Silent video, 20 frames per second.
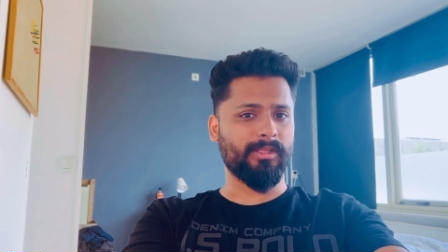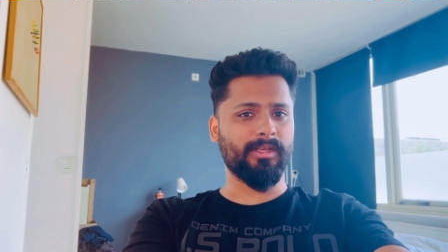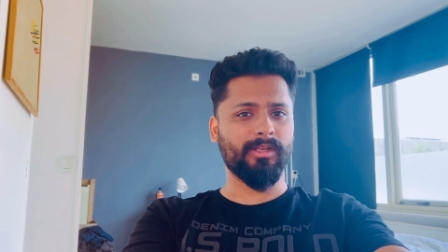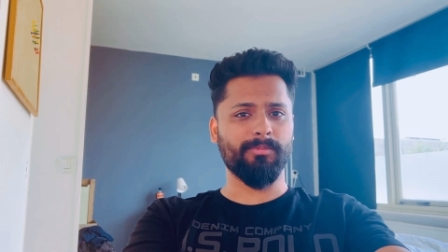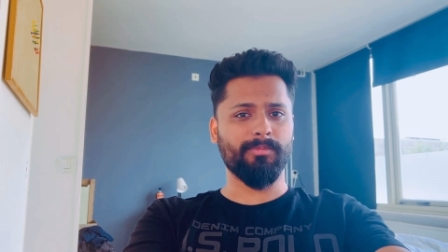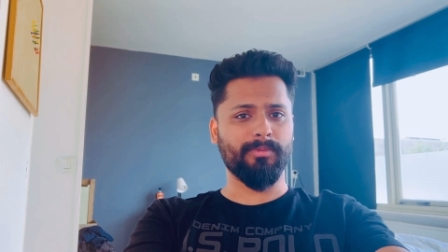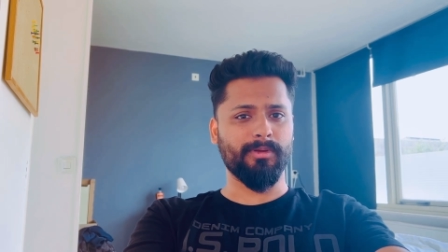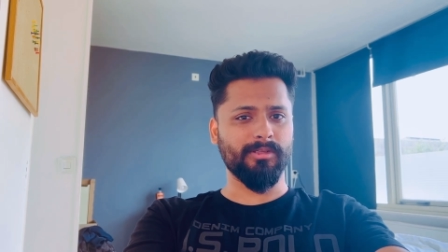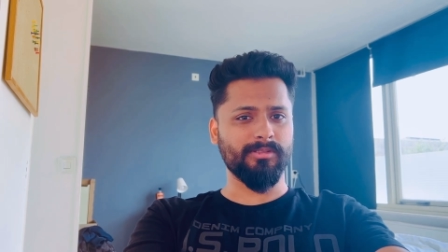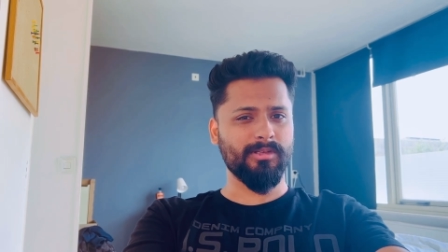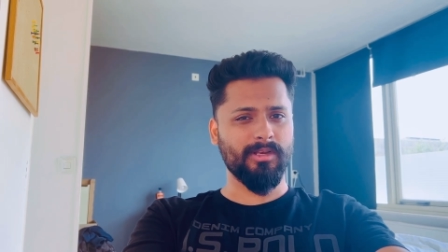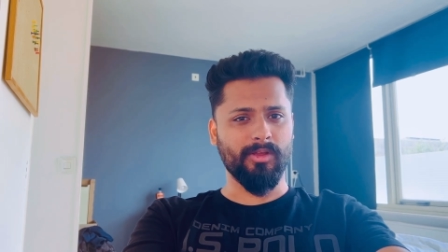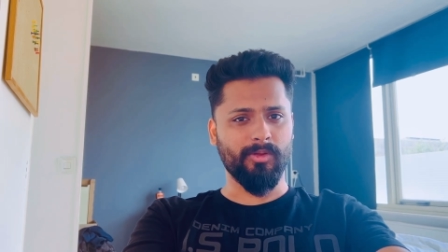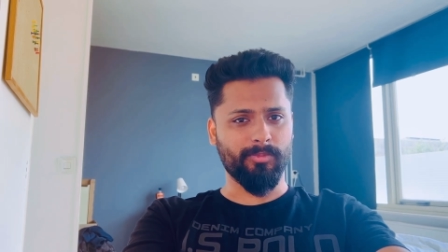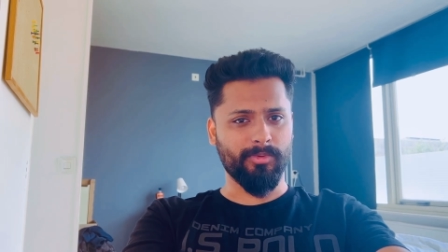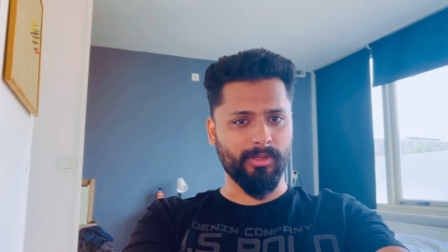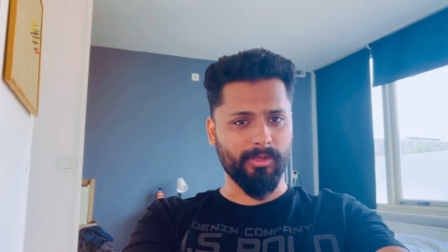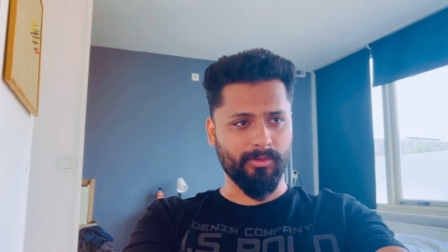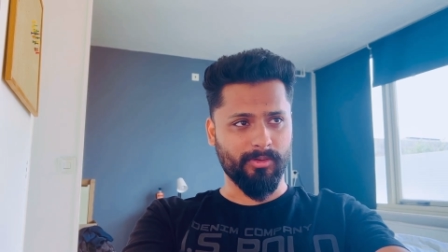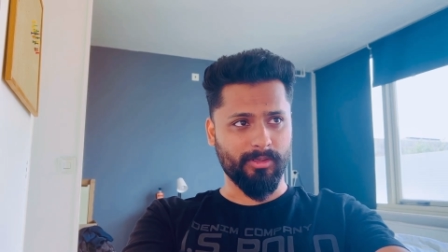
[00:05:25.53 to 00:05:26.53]
personal
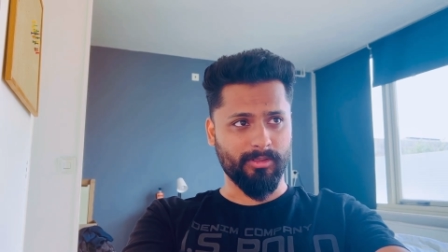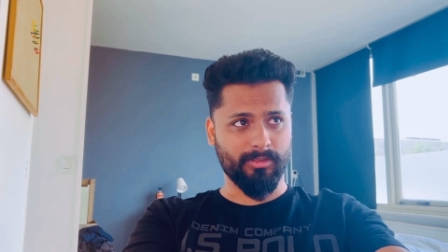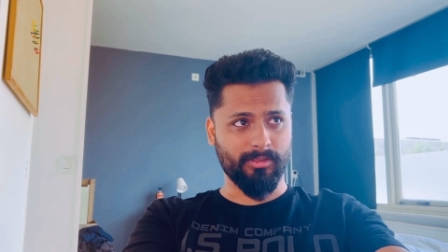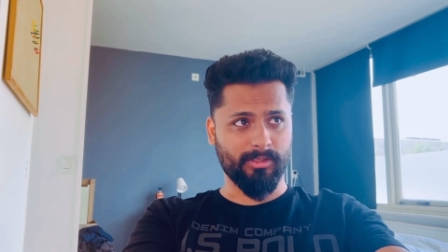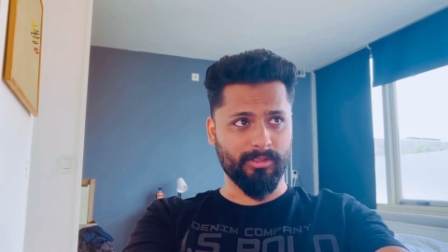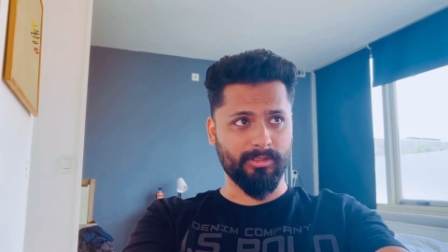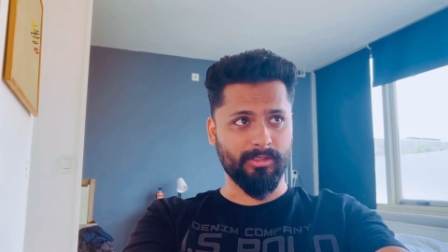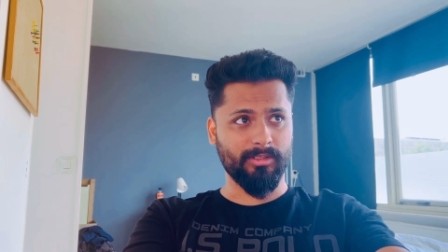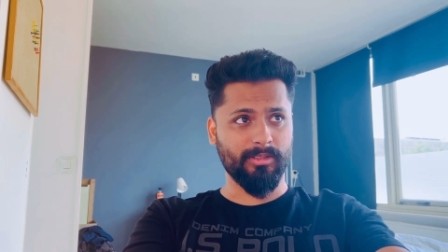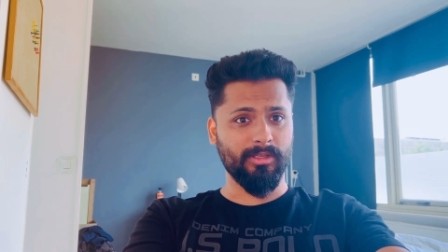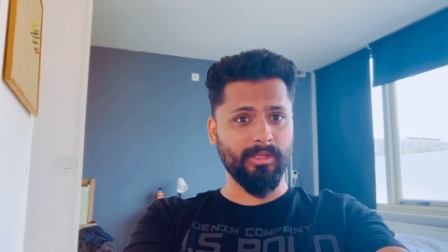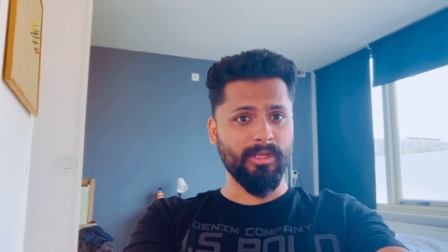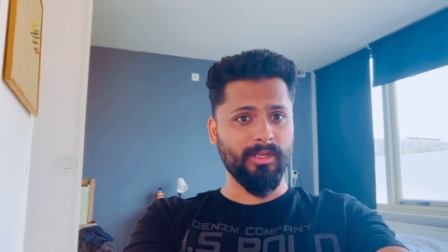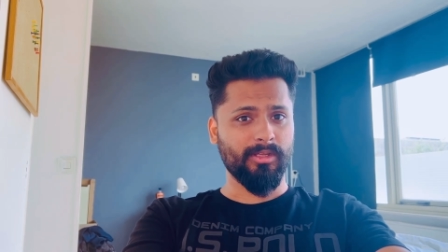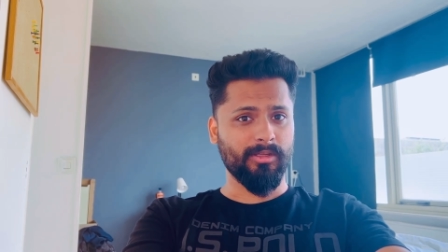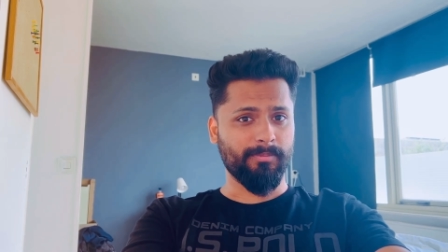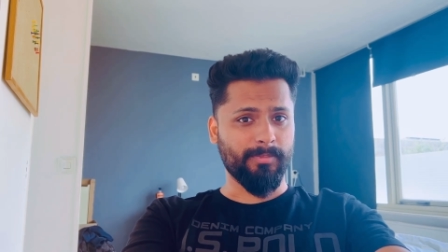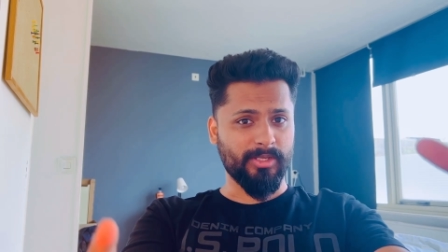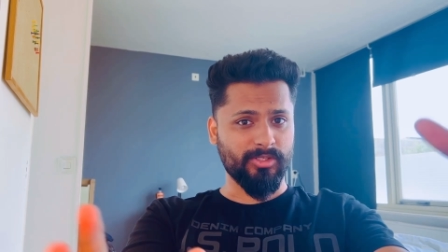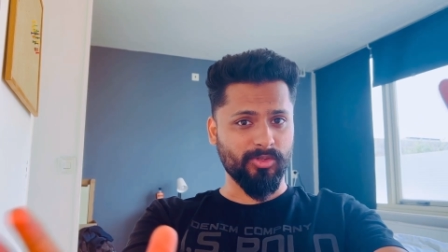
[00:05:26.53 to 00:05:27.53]
opinion.
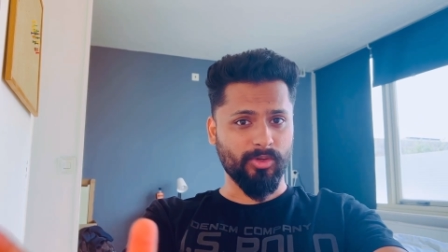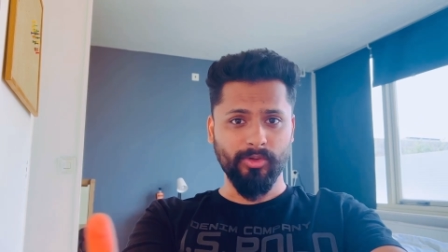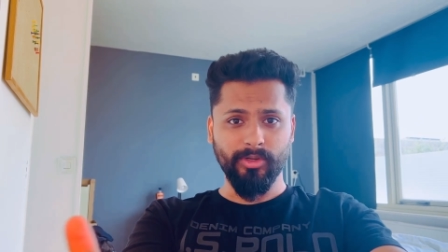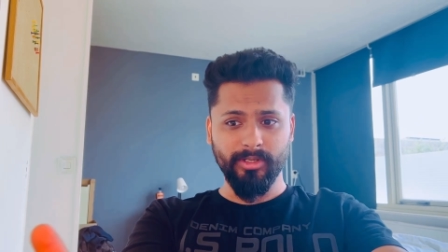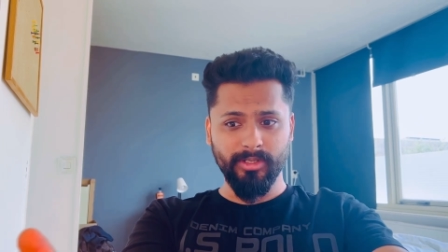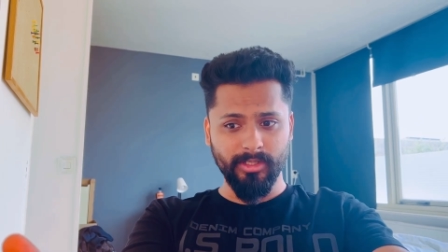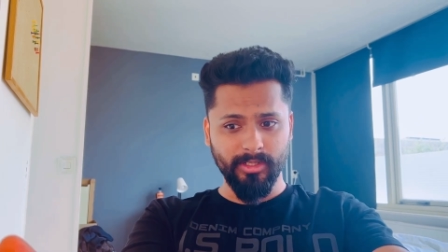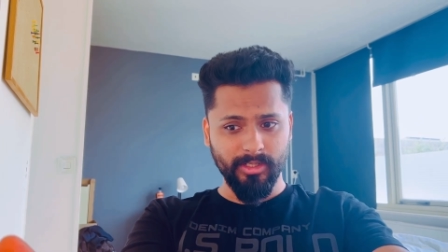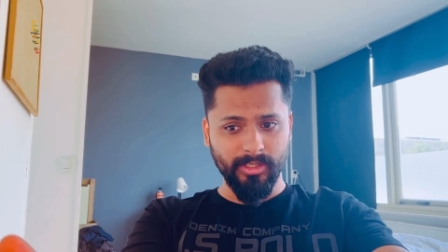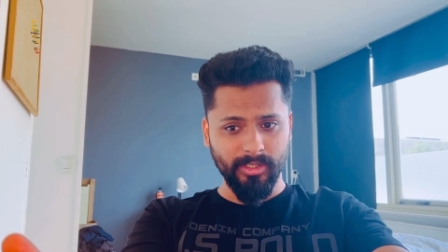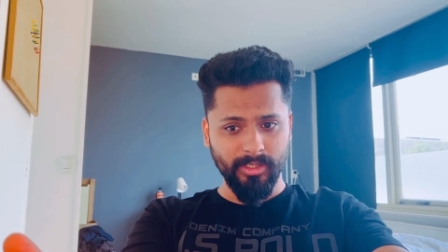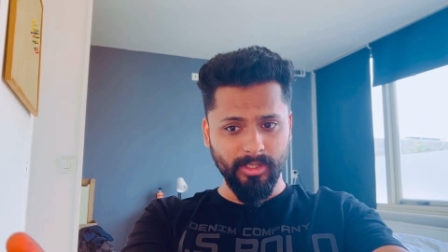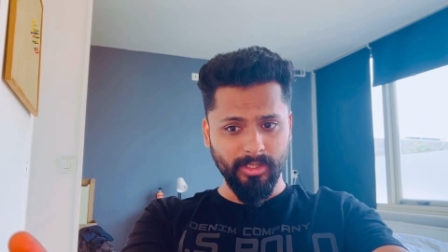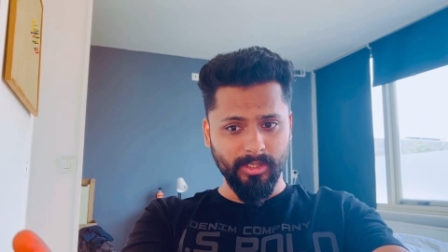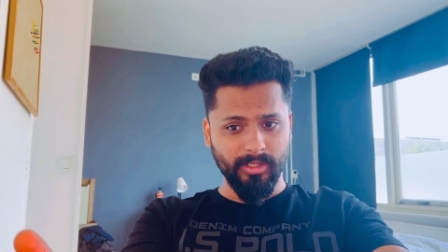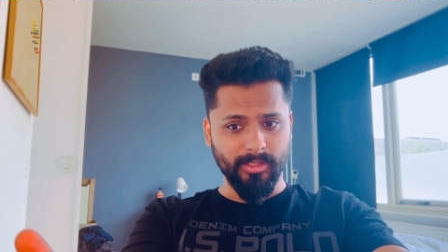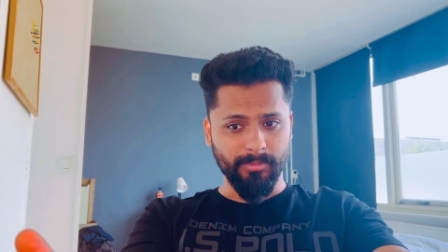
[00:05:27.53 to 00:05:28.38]
Majority